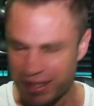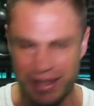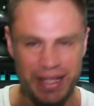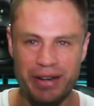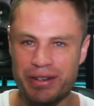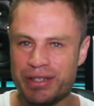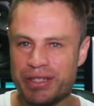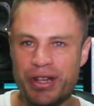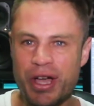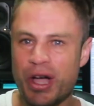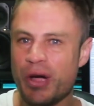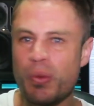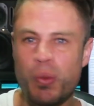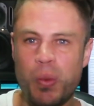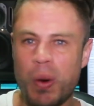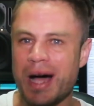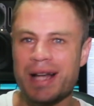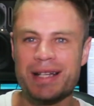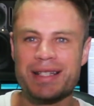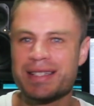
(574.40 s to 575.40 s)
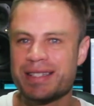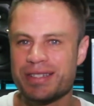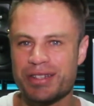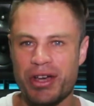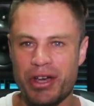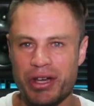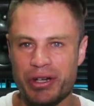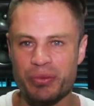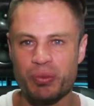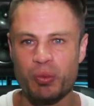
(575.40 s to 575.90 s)
There's no one
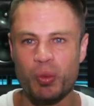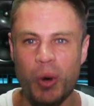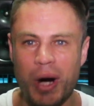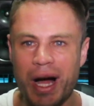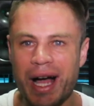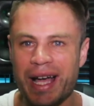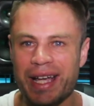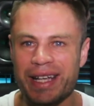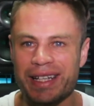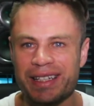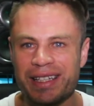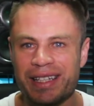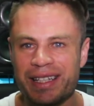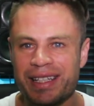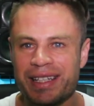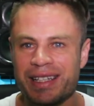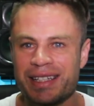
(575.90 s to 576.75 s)
certain way